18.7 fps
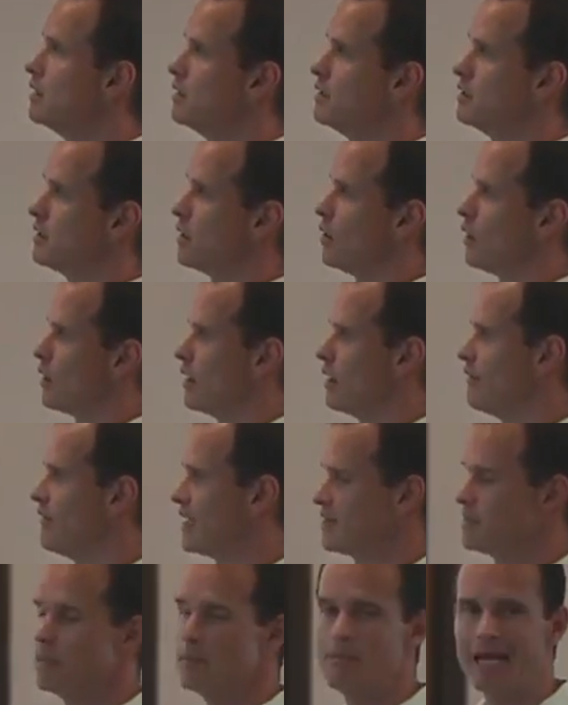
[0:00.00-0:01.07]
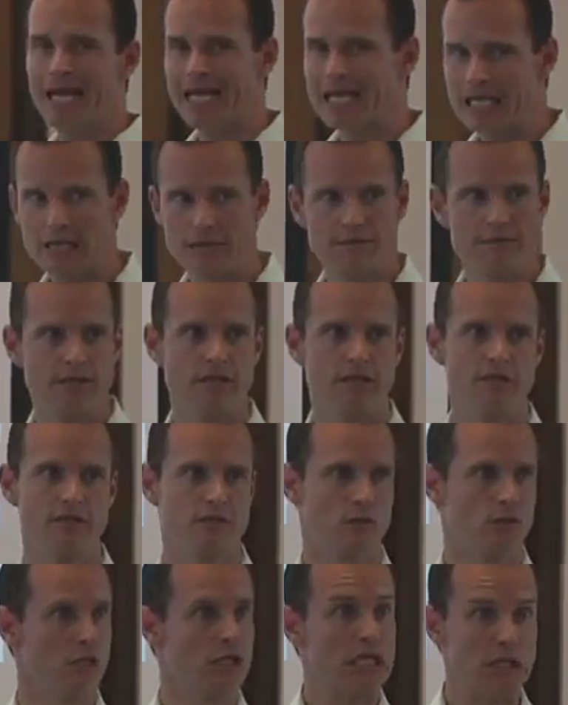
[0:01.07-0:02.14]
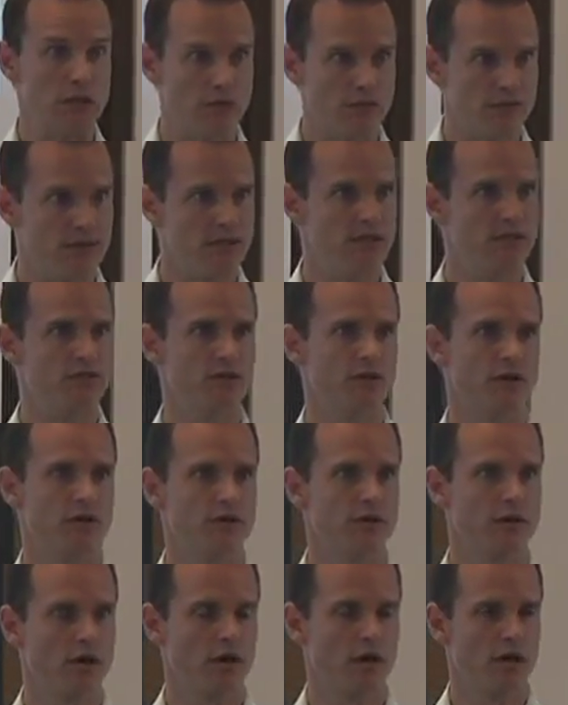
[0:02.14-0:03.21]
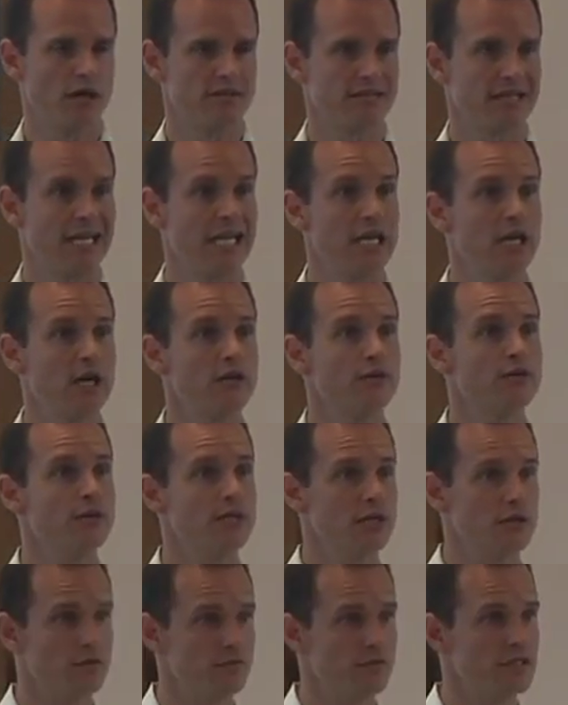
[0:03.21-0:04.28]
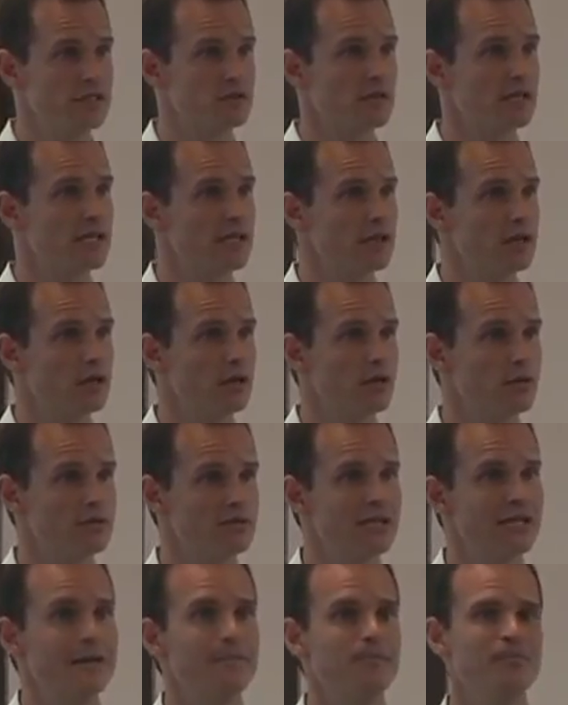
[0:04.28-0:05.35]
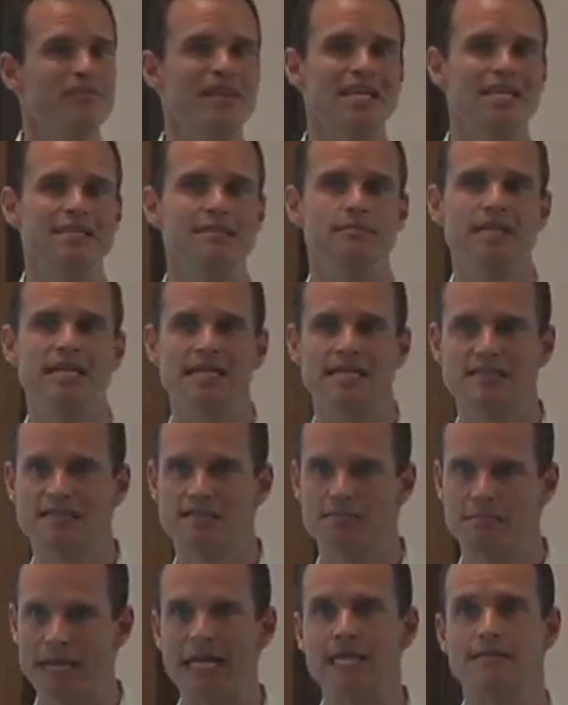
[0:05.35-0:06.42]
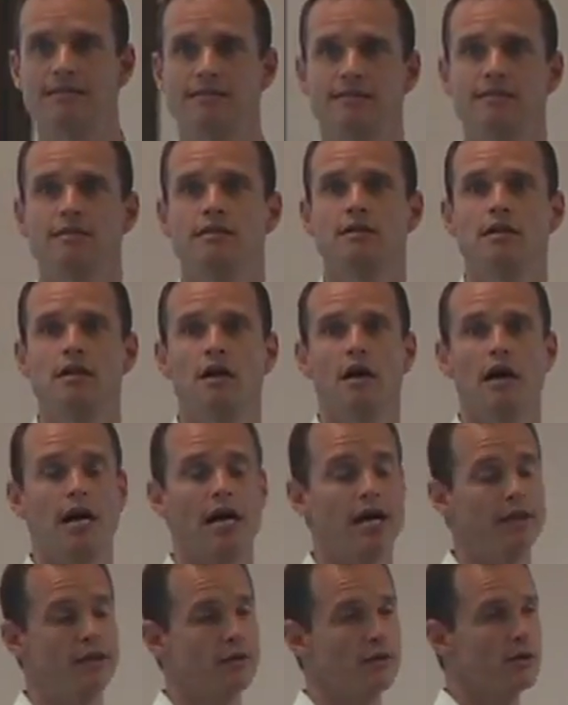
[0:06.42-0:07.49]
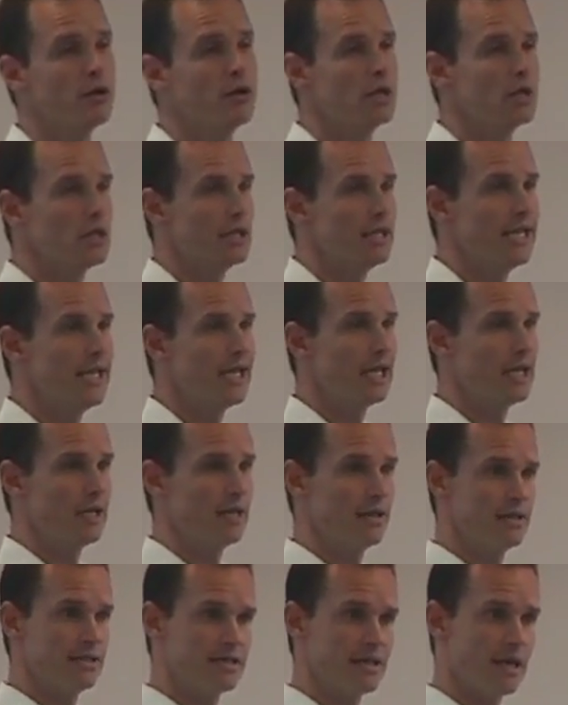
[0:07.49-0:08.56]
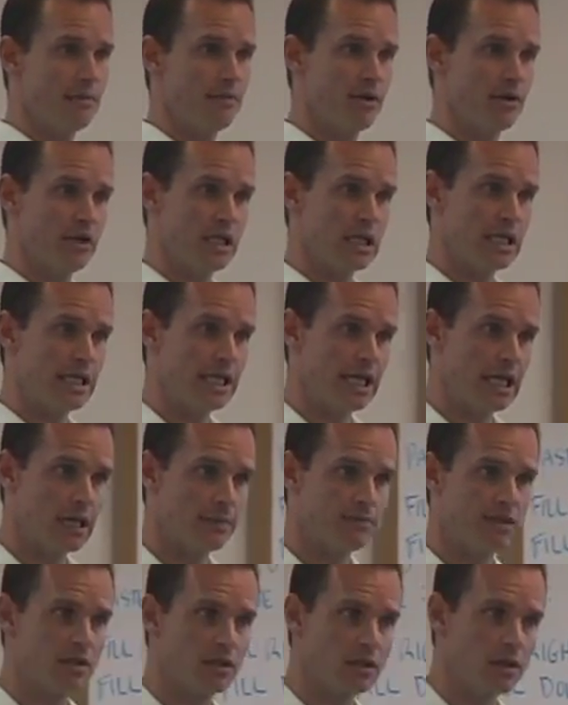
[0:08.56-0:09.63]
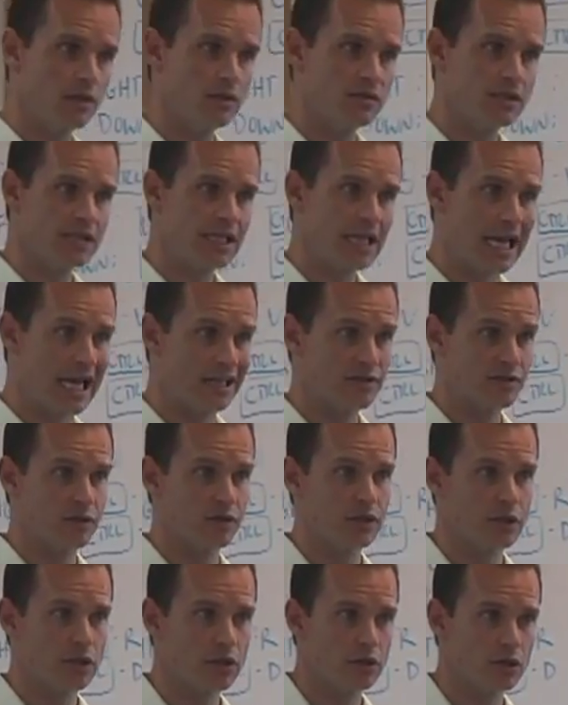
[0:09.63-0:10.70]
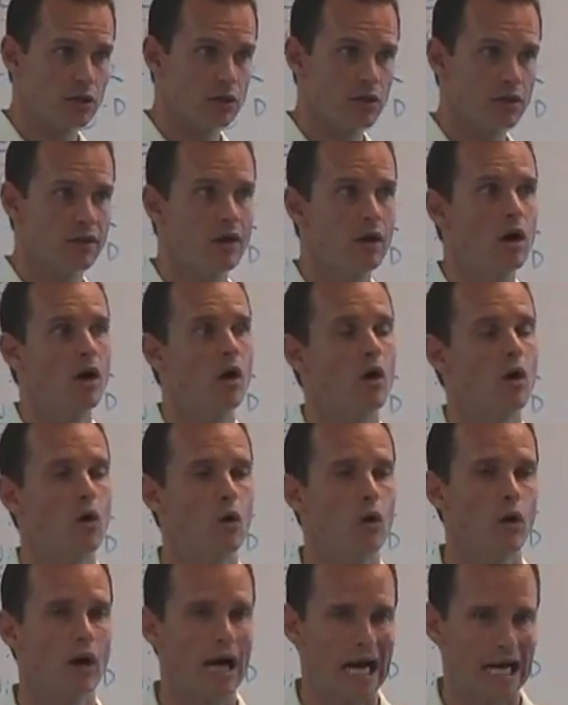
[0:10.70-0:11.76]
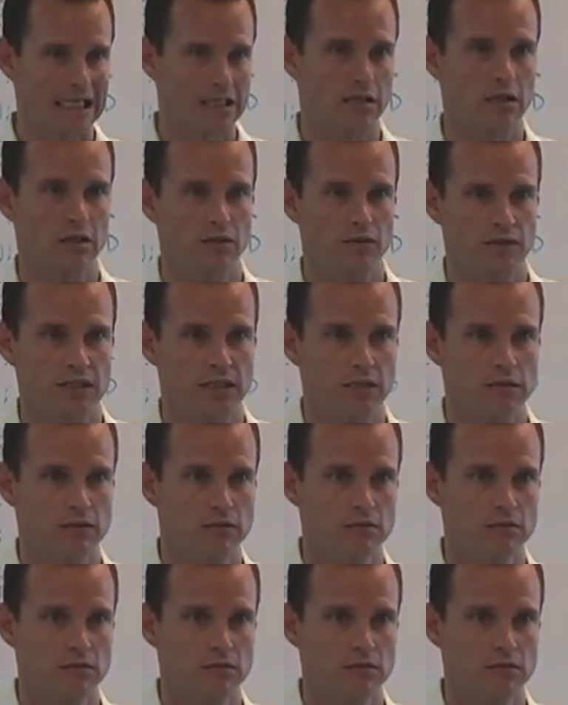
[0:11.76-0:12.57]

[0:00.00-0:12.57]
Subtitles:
so our investment banking fees, our legal fees, or other costs, any other deal fees like those need to be expensed, either in the time period leading up to closing as they're incurred or at closing.